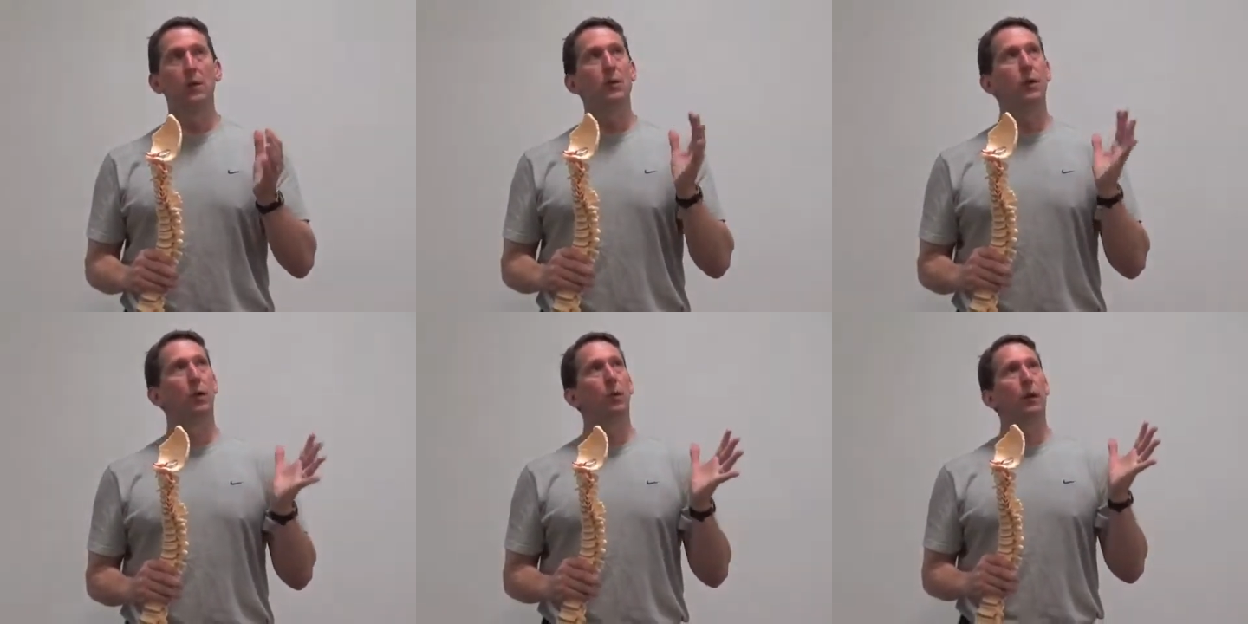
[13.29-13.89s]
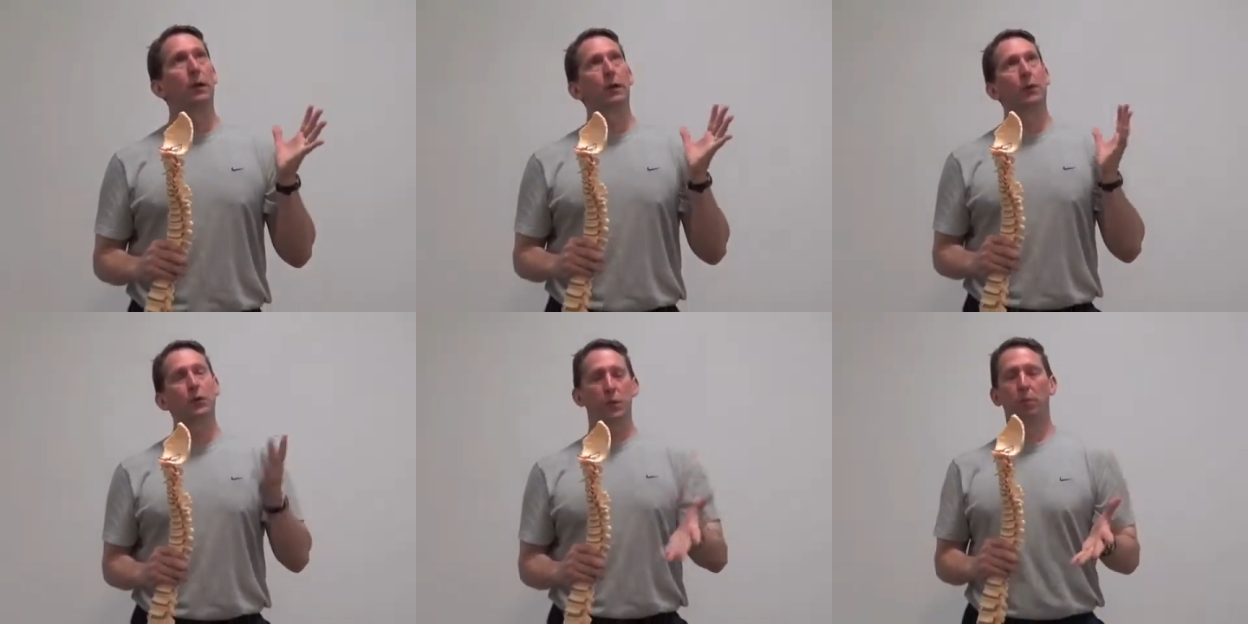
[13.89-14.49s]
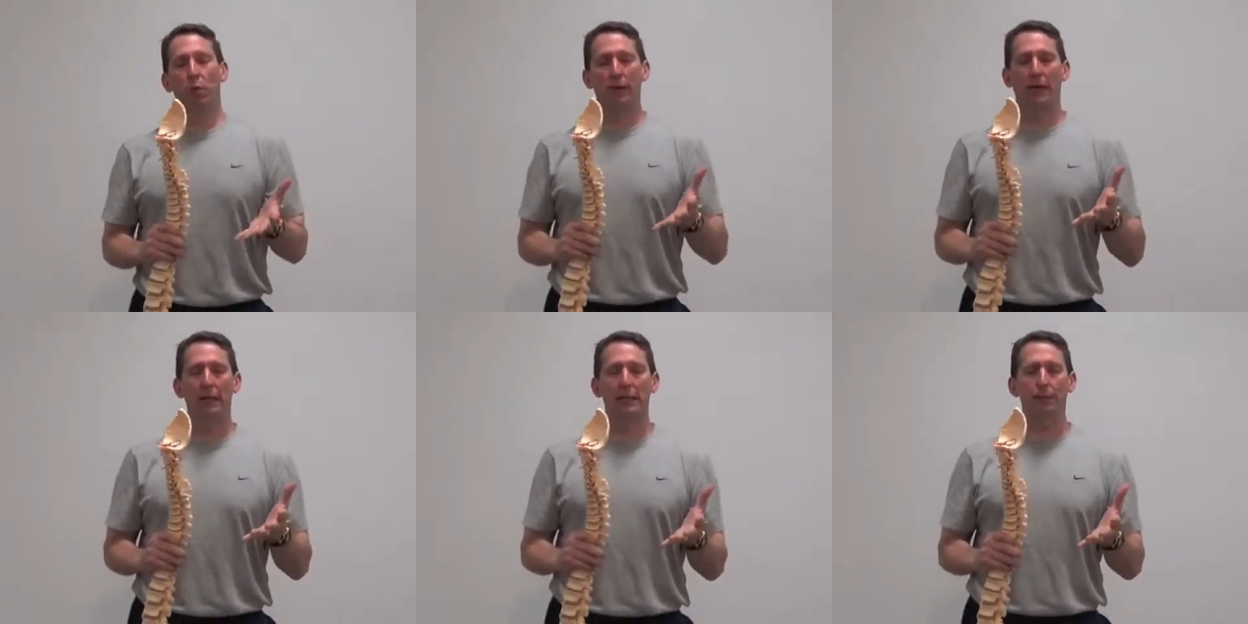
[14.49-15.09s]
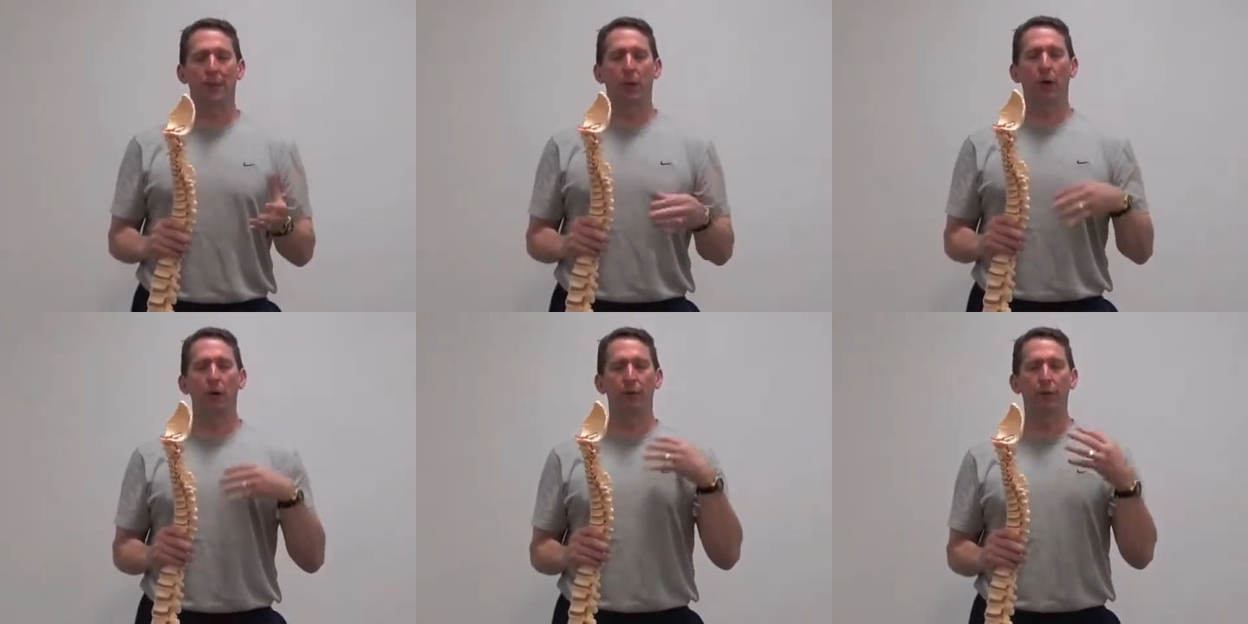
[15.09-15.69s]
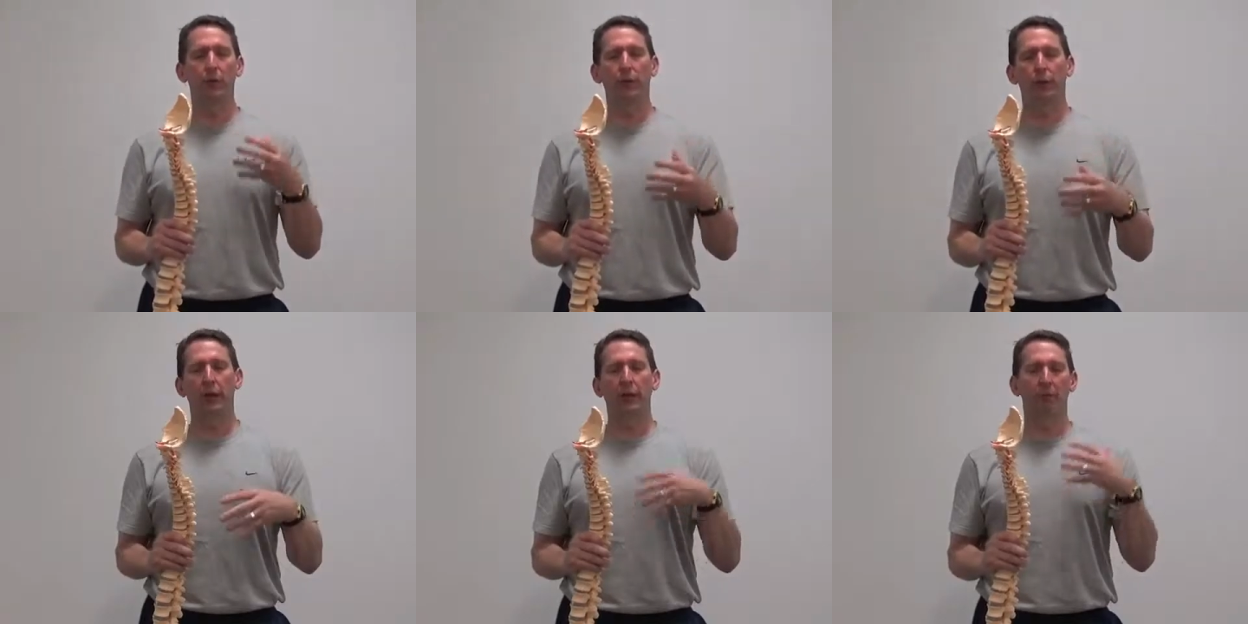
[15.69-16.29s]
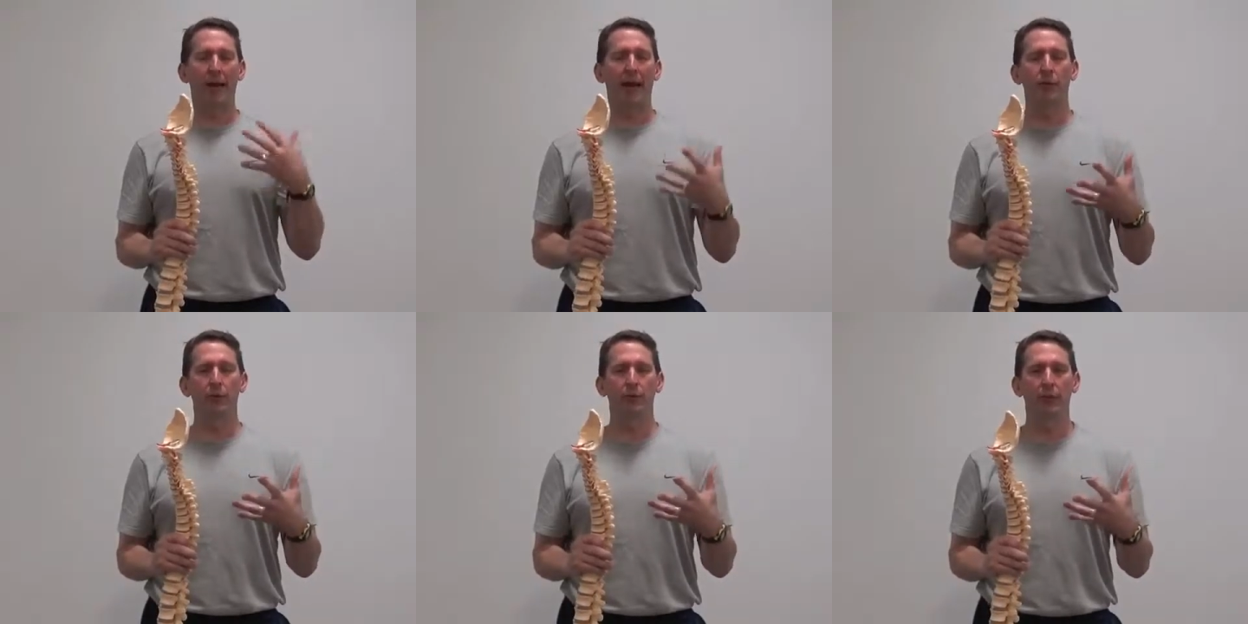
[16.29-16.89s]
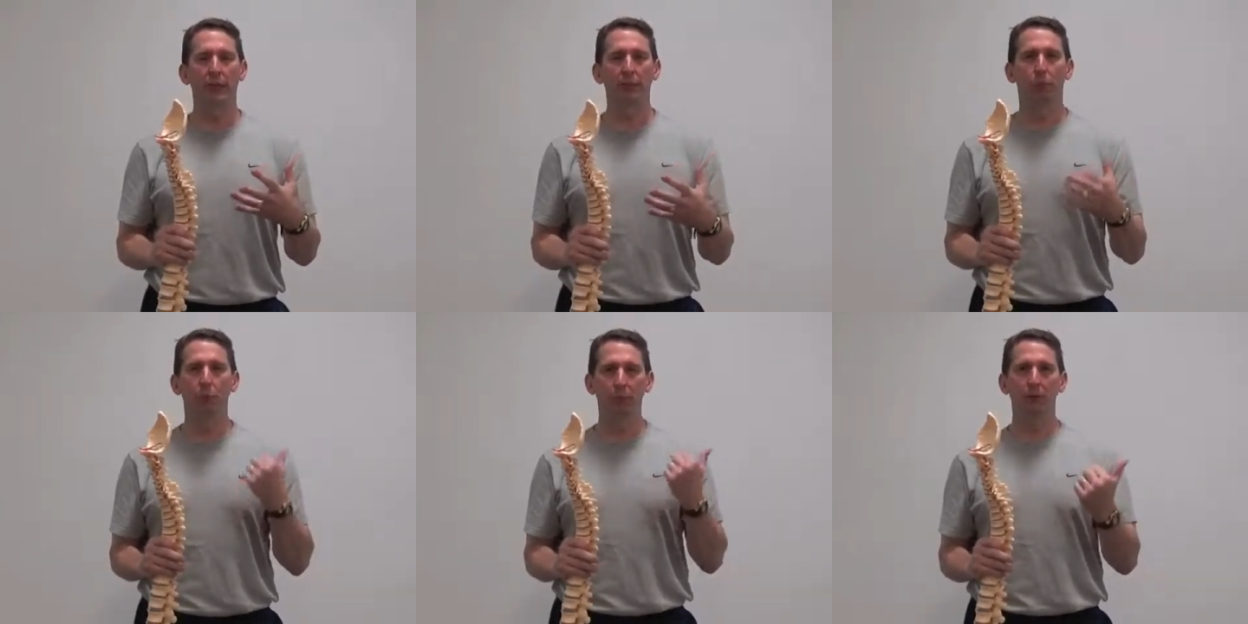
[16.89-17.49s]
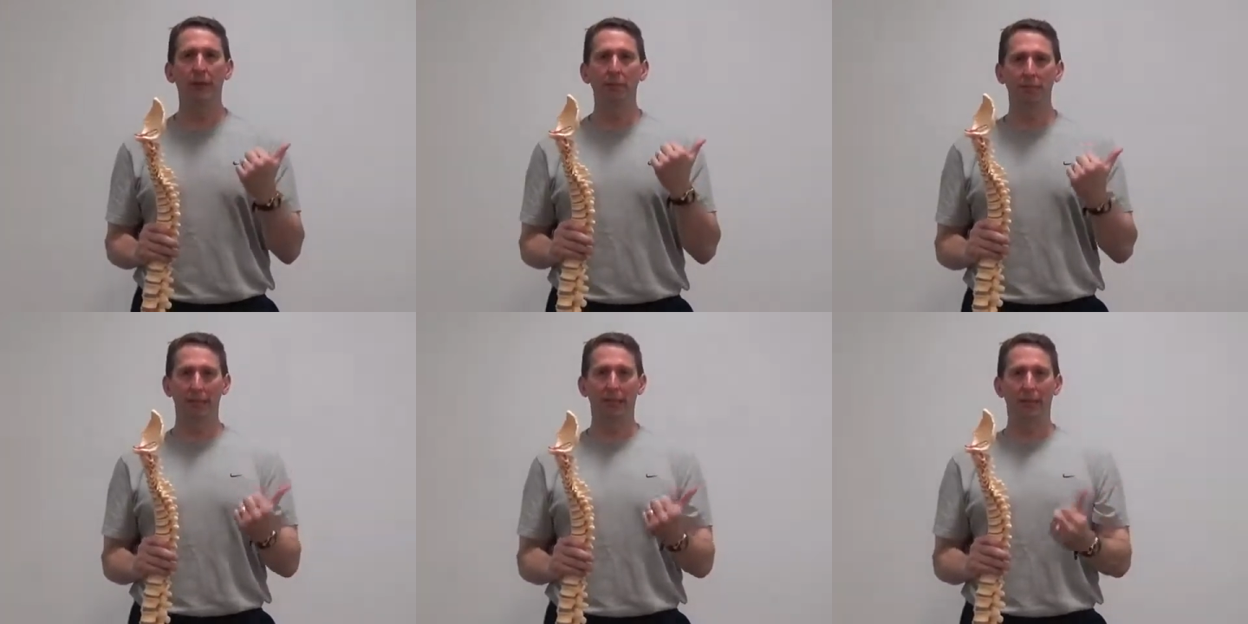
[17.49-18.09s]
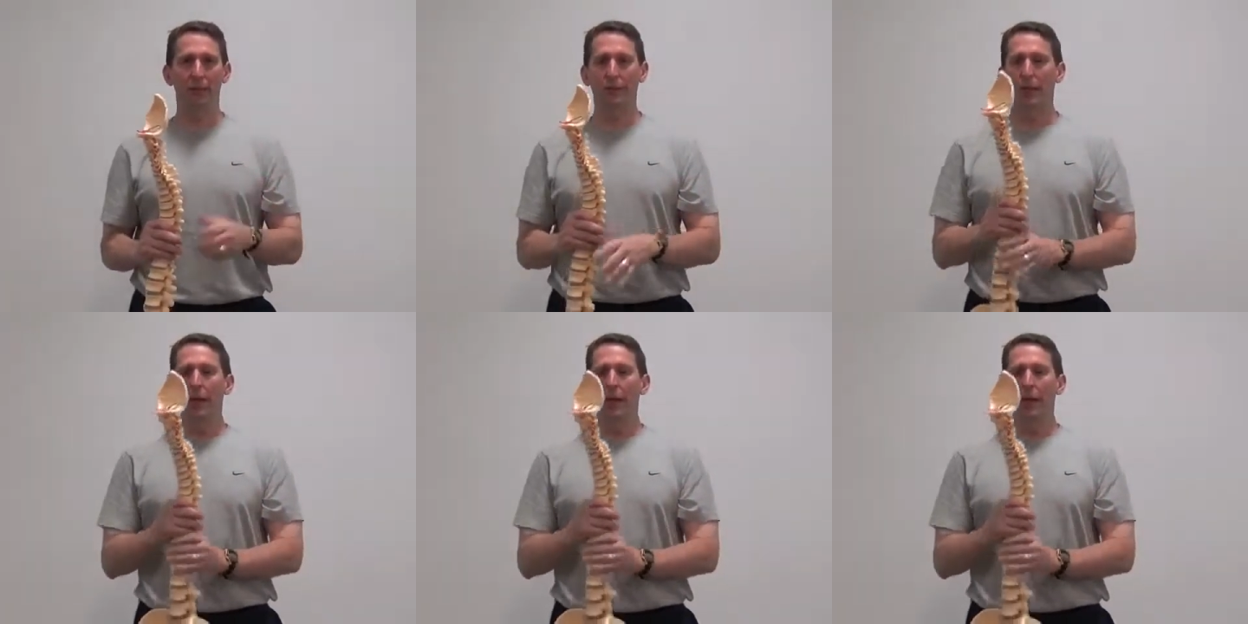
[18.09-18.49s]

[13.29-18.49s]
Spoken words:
So those are important concepts that I want to review with you. And in the manual, see, mobility means